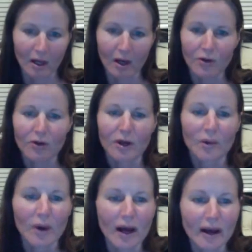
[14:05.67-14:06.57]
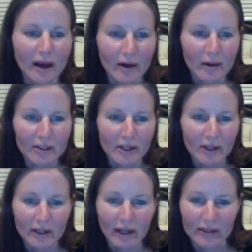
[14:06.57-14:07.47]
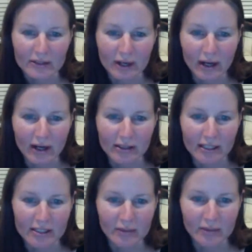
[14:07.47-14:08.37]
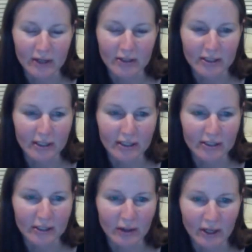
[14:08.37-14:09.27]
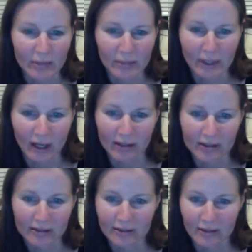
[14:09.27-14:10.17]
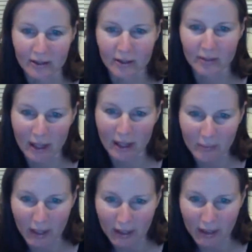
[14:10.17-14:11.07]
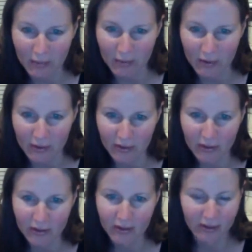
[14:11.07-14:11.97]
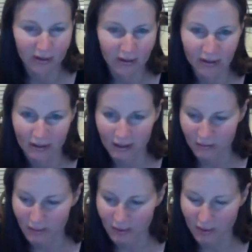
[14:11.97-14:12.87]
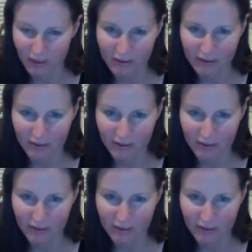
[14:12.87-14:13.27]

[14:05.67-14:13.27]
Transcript: you know what? I would have totally gotten this wrong. It says to round to the nearest whole number, guys. So keep that in mind when you're giving your answer.